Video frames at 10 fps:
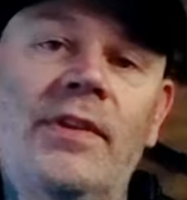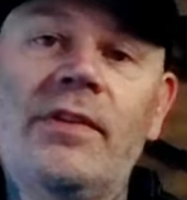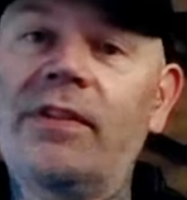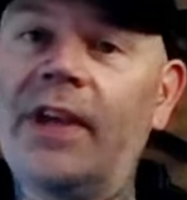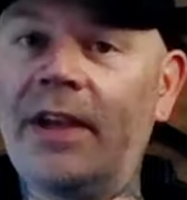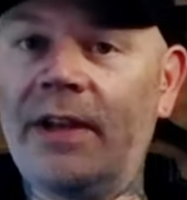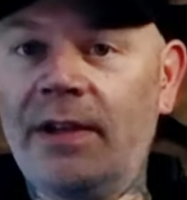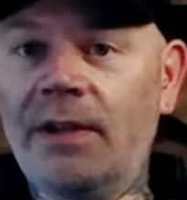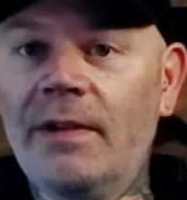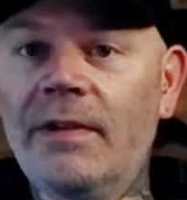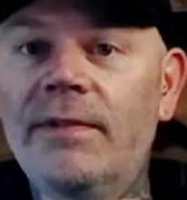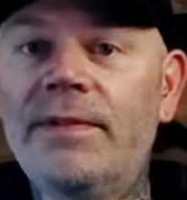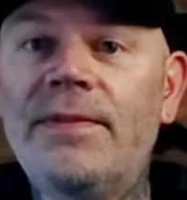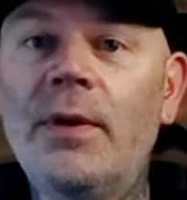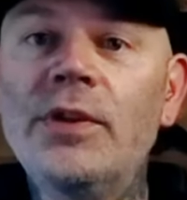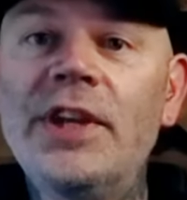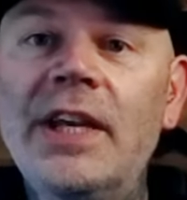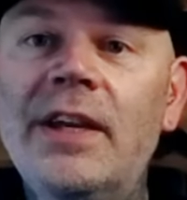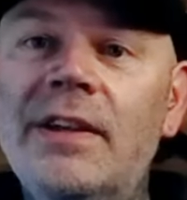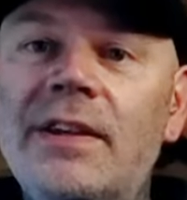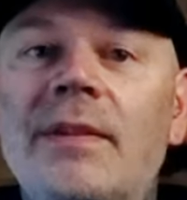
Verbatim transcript: This is a folding